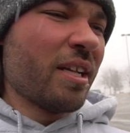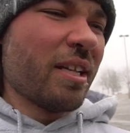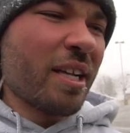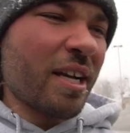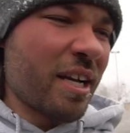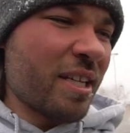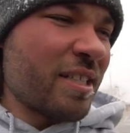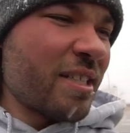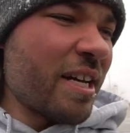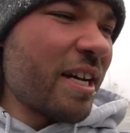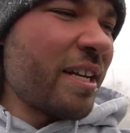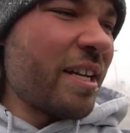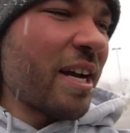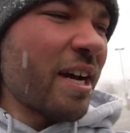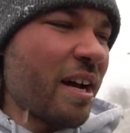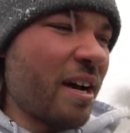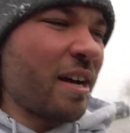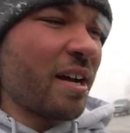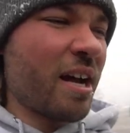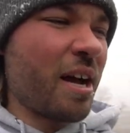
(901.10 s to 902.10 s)
like I said,
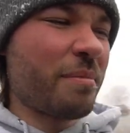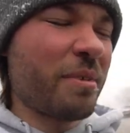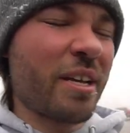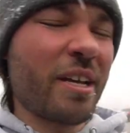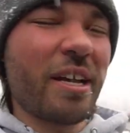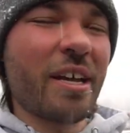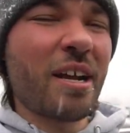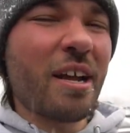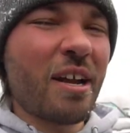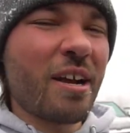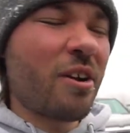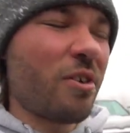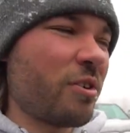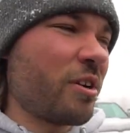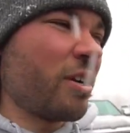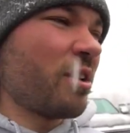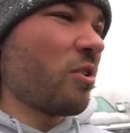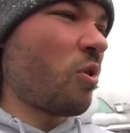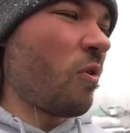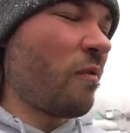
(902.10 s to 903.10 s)
yeah, I'm gonna get on out
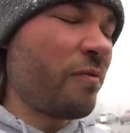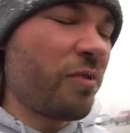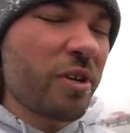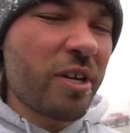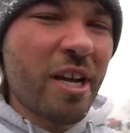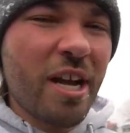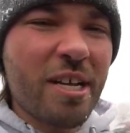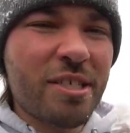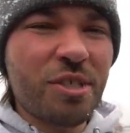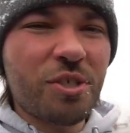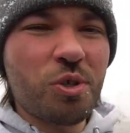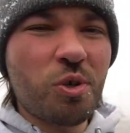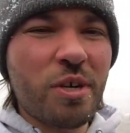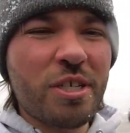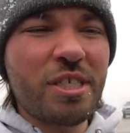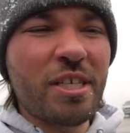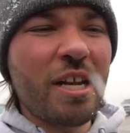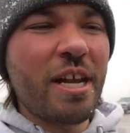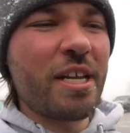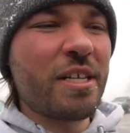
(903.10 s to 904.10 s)
of here. Hopefully you guys
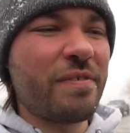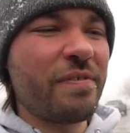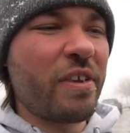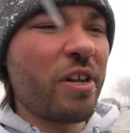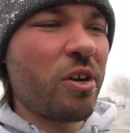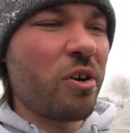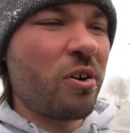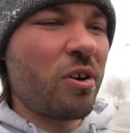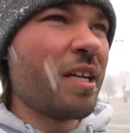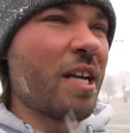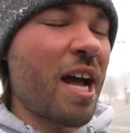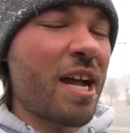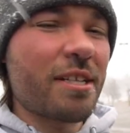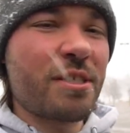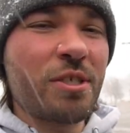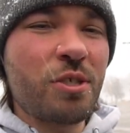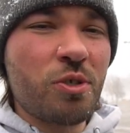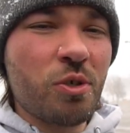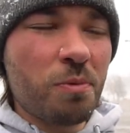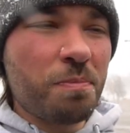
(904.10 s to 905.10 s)
enjoyed today's video.
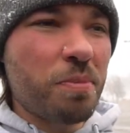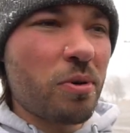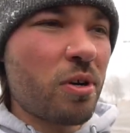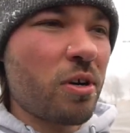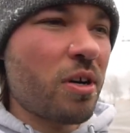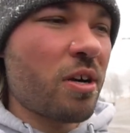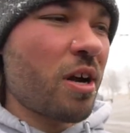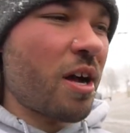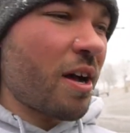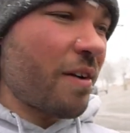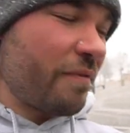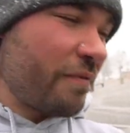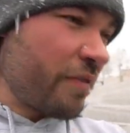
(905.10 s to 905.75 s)
Not super uh,